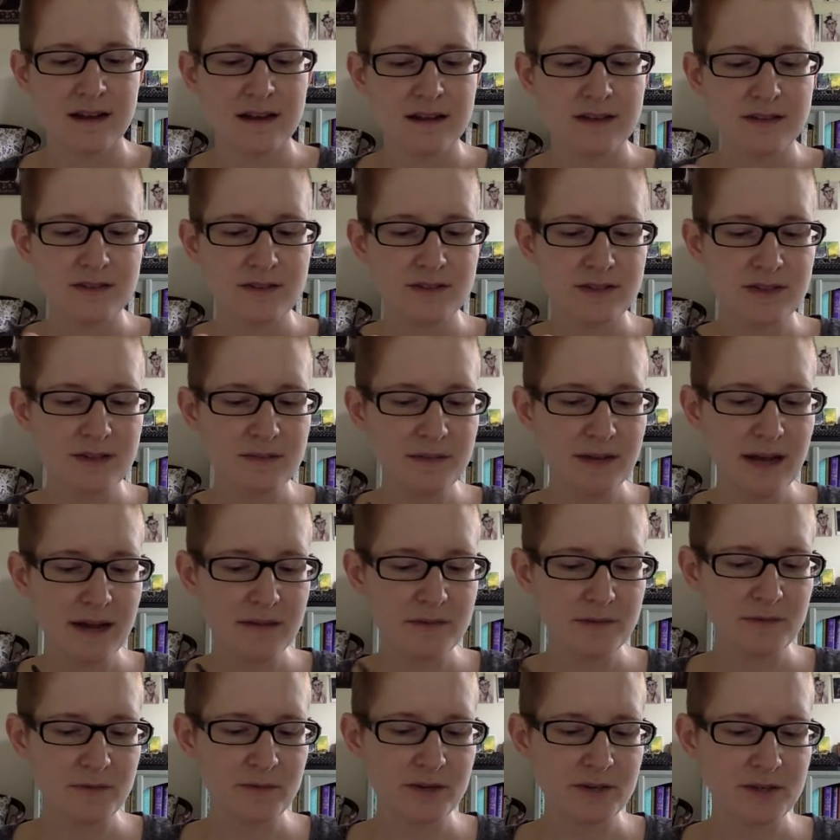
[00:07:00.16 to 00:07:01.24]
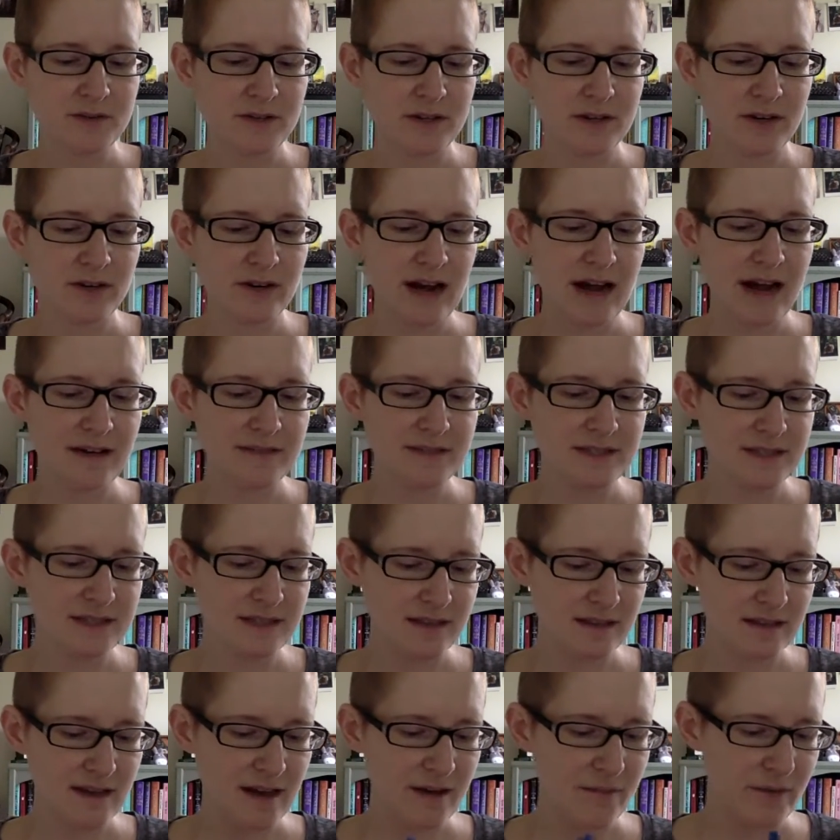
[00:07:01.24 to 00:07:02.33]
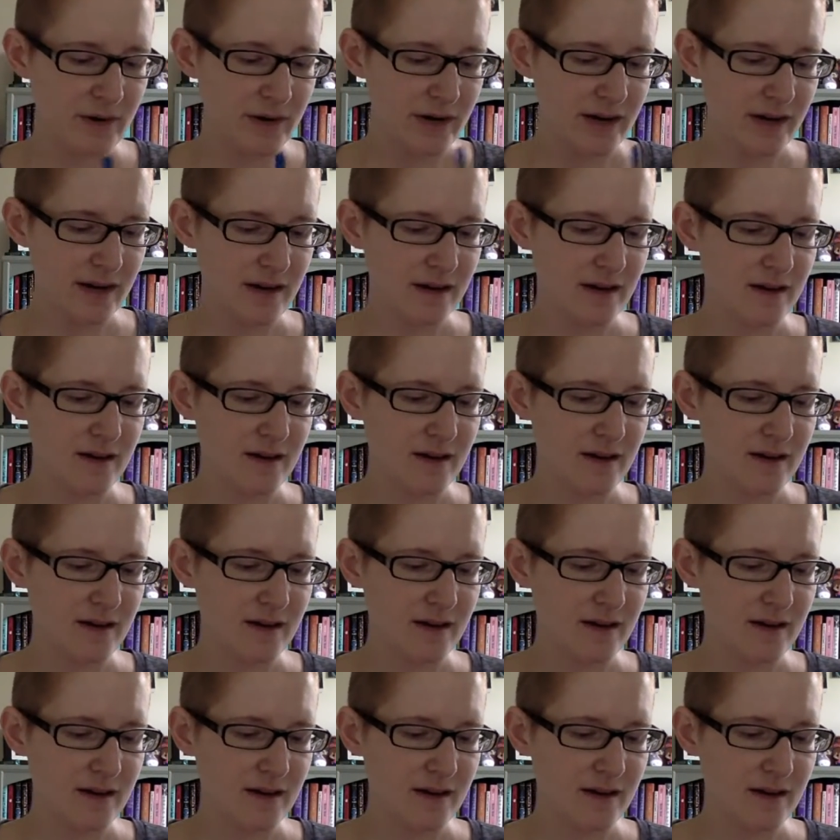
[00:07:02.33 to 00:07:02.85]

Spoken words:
So sometimes when we're doing crafts at the library,